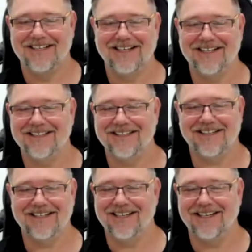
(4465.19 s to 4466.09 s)
And
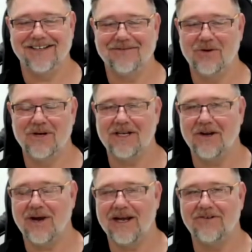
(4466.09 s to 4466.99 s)
yeah, we were in
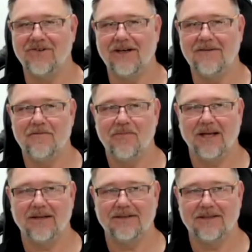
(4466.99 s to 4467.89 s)
Narandra,
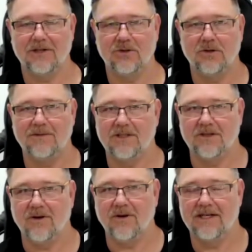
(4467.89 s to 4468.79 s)
and so they took me to
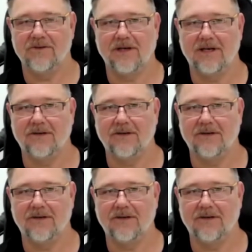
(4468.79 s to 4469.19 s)
Narandra.